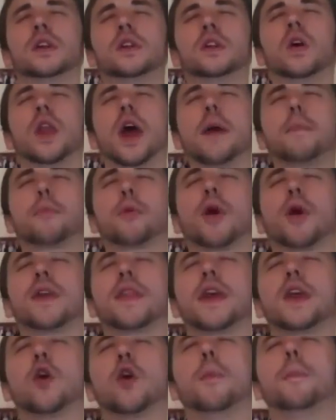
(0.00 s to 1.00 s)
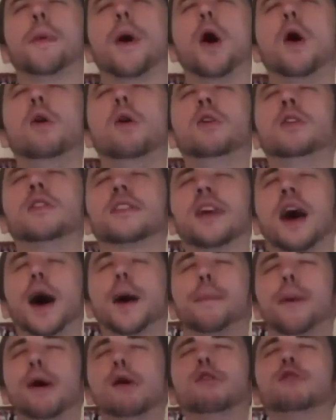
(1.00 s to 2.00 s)
Lord, I pray that your bones, that
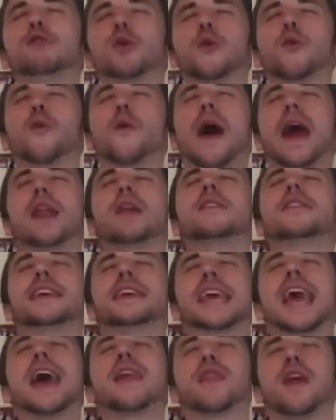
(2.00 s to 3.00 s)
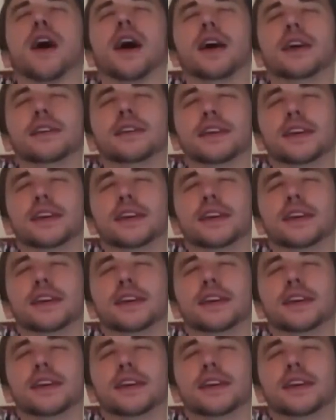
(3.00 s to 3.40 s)
our bones would rattle together.